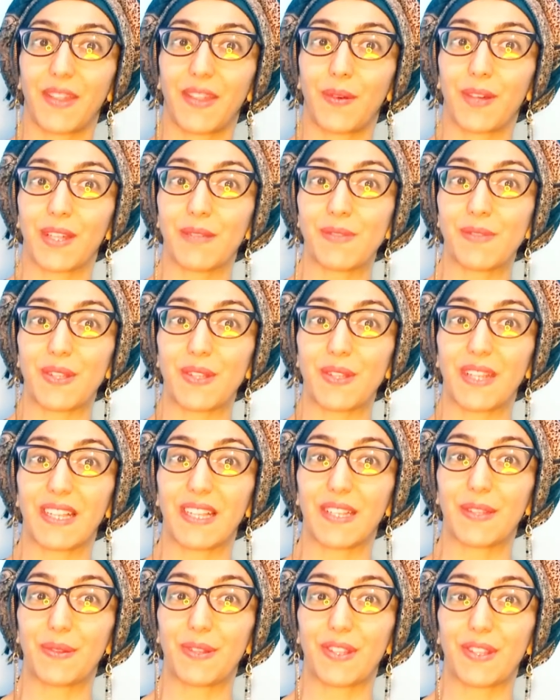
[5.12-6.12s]
Hello, welcome to
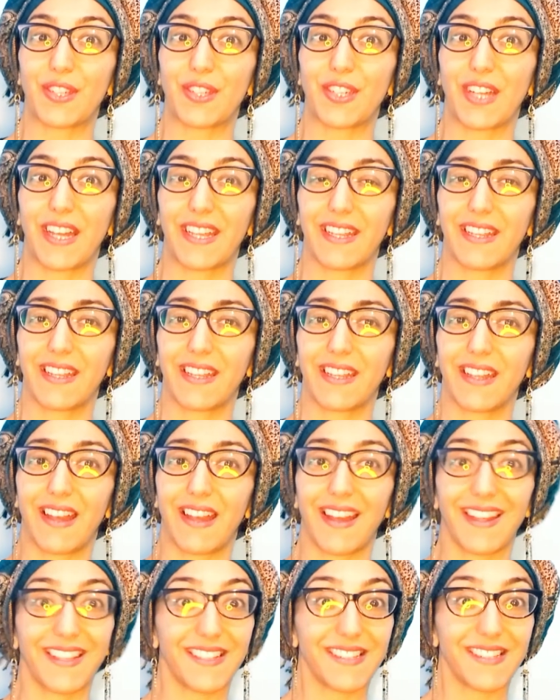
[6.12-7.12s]
English with Shahi,
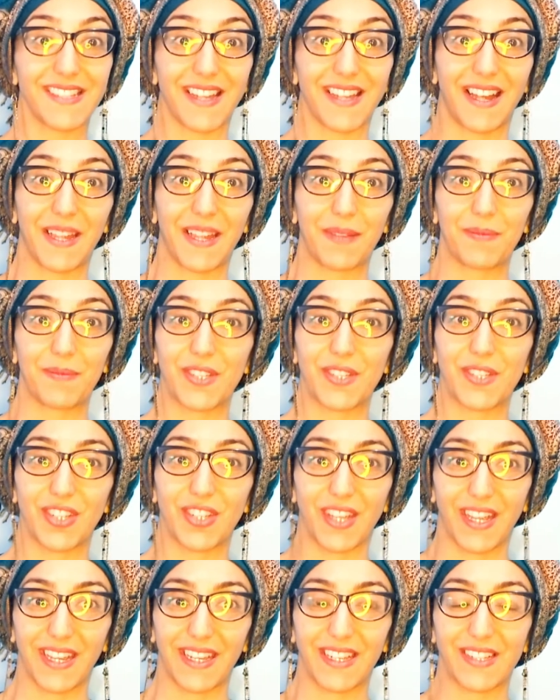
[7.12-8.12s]
and I'm
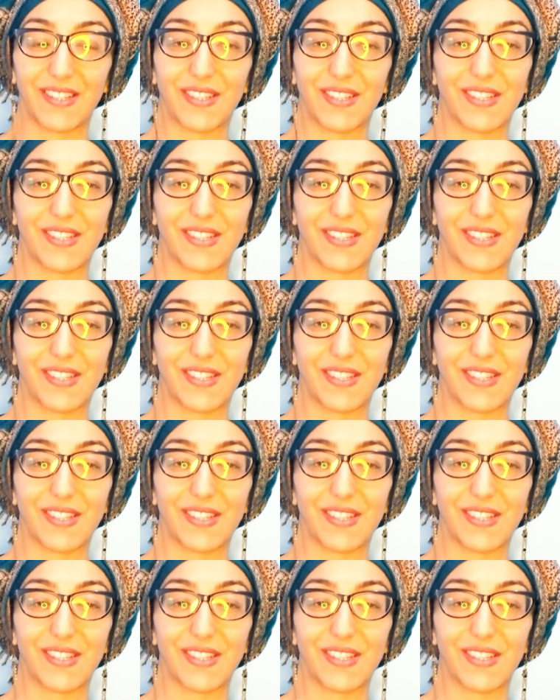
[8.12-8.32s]
Shahi.